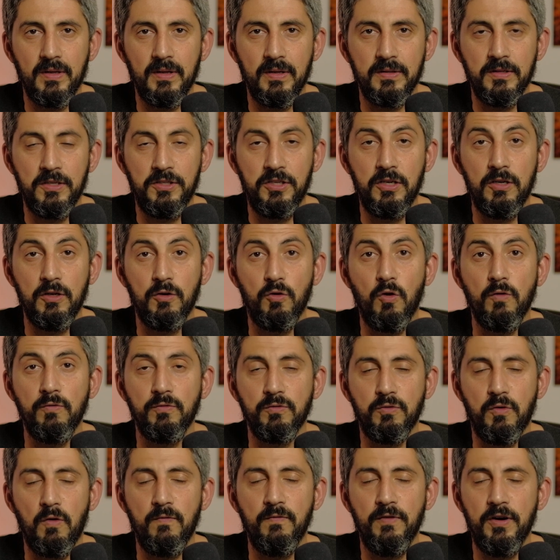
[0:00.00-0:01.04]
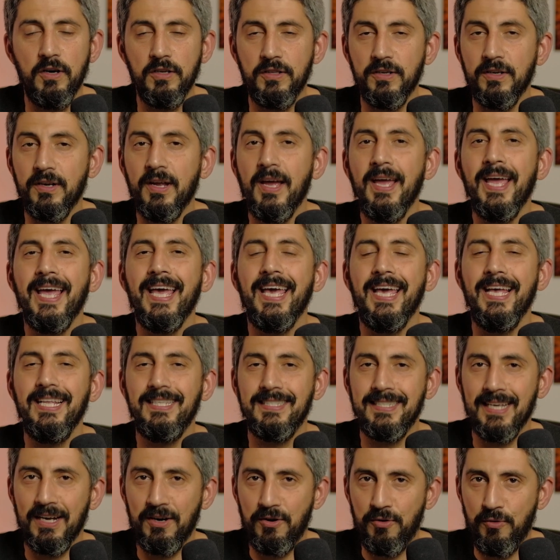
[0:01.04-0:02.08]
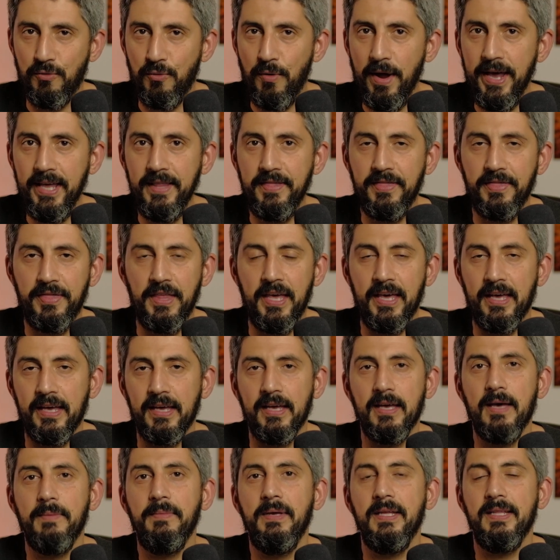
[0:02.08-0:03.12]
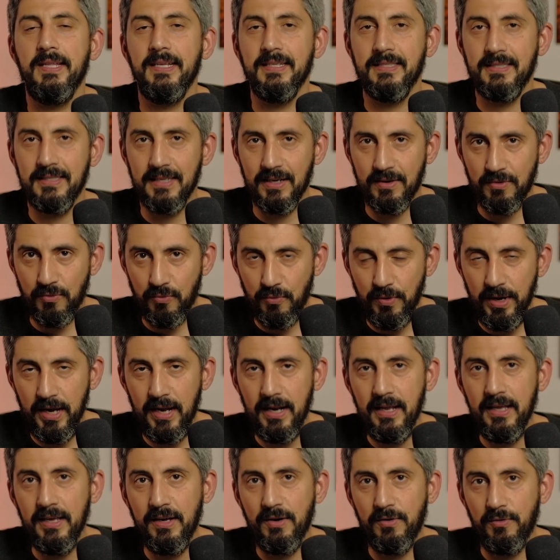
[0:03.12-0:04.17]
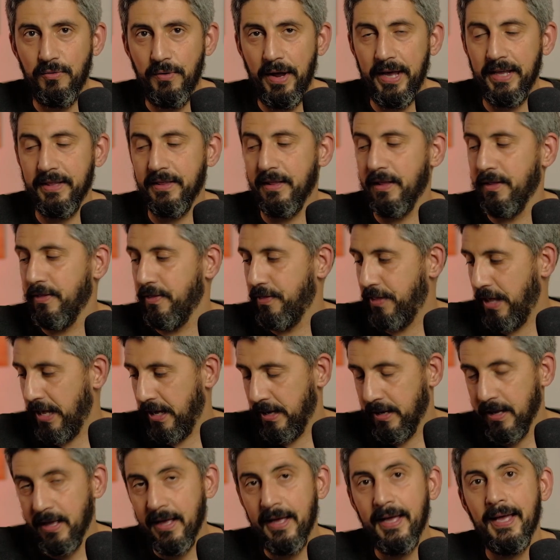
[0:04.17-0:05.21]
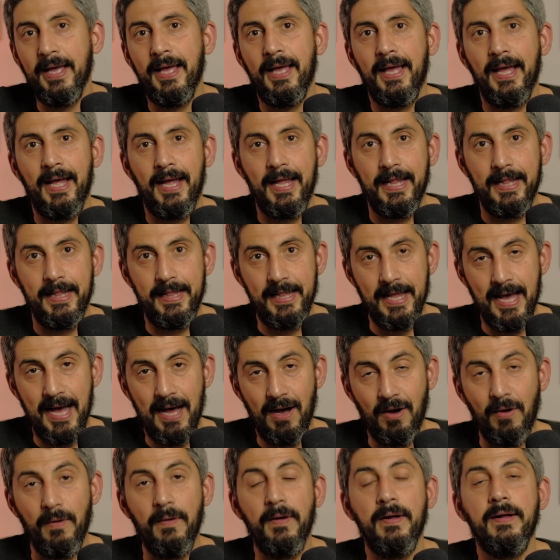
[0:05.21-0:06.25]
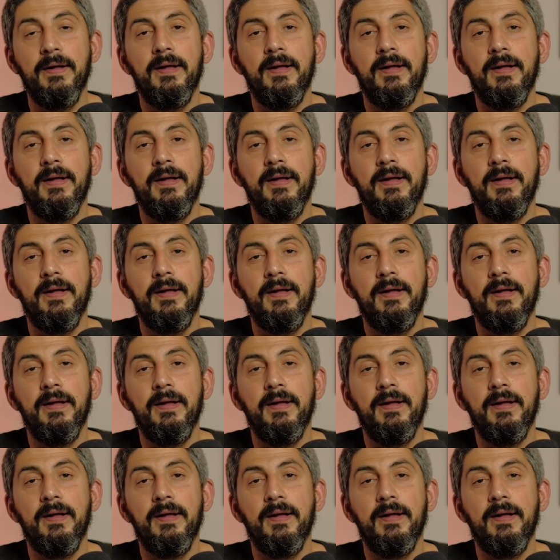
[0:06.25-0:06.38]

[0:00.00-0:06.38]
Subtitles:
telecom converter, it's a great thing. I mean, it's a really great thing. Now,